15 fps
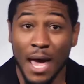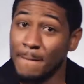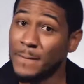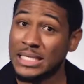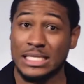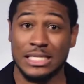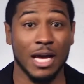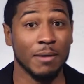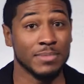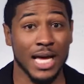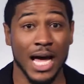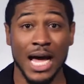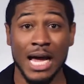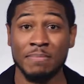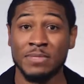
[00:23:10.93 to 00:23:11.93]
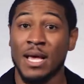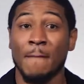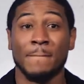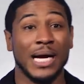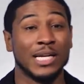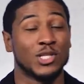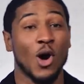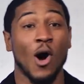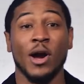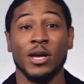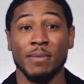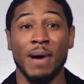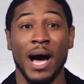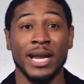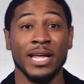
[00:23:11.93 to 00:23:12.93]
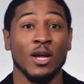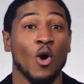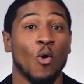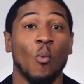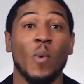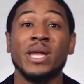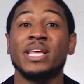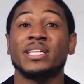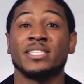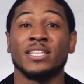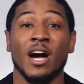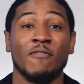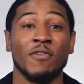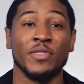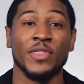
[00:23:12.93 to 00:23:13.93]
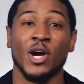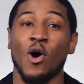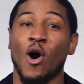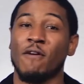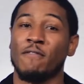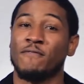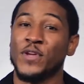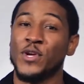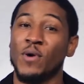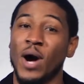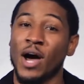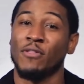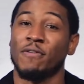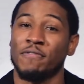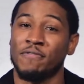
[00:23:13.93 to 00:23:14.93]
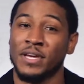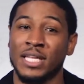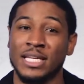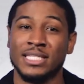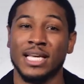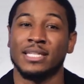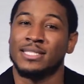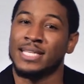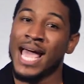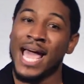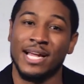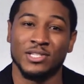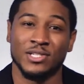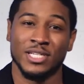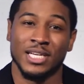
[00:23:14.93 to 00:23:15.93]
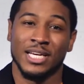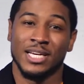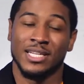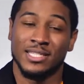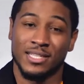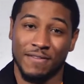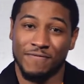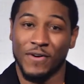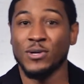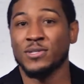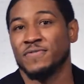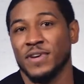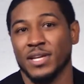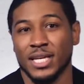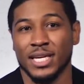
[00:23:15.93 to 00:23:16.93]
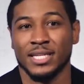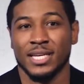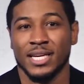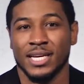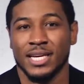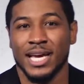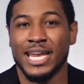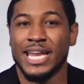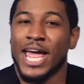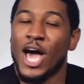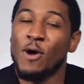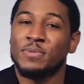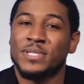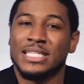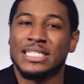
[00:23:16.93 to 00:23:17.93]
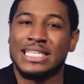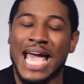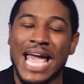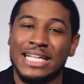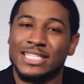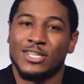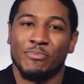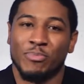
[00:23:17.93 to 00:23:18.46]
But sometimes by talking about it, we discover there are few other feelings attached to the first feeling, and it helps us gain some